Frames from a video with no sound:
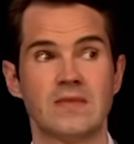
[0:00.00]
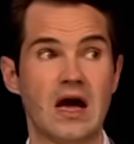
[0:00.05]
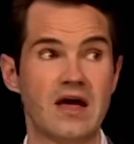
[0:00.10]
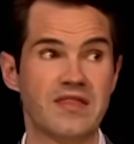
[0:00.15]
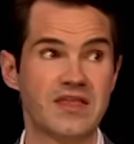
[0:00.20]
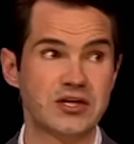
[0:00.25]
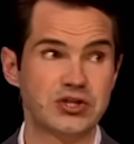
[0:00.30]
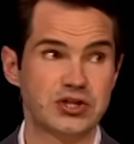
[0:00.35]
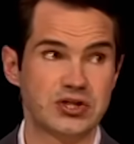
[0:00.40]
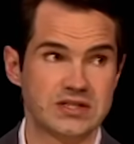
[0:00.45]

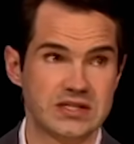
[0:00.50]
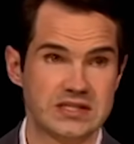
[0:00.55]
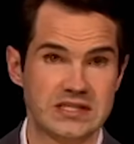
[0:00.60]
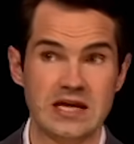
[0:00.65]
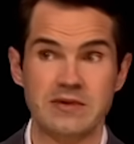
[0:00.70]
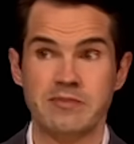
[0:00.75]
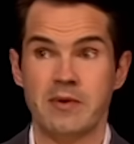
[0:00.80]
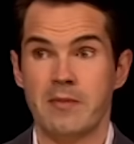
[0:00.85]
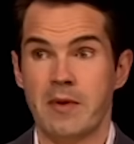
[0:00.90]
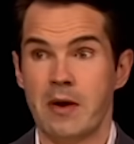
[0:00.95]
I think she's
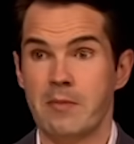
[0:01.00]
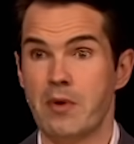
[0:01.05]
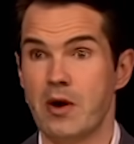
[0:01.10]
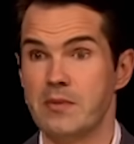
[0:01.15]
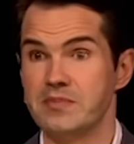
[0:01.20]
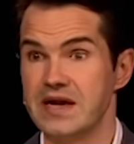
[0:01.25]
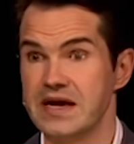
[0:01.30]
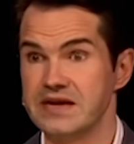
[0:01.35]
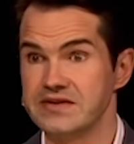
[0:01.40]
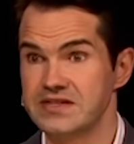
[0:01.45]
asleep. I might
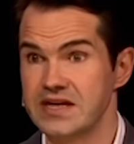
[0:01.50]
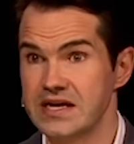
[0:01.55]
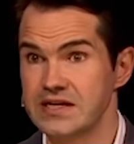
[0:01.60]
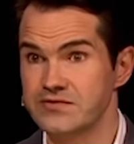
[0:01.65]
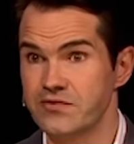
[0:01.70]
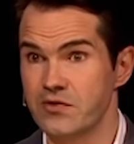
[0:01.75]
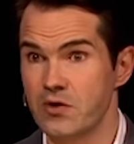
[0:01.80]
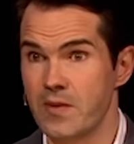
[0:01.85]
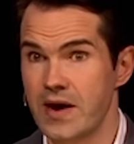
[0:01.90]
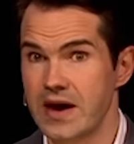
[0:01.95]
pop
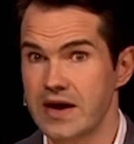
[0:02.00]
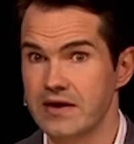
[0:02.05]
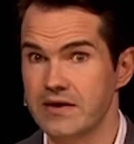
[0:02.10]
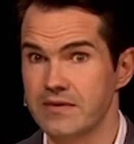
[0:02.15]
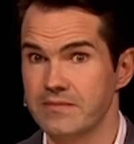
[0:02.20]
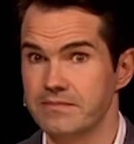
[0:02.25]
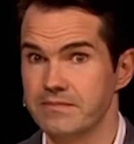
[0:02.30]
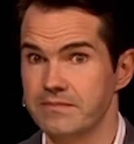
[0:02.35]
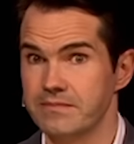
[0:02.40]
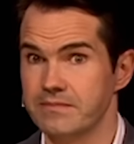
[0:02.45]
downstairs for a wank.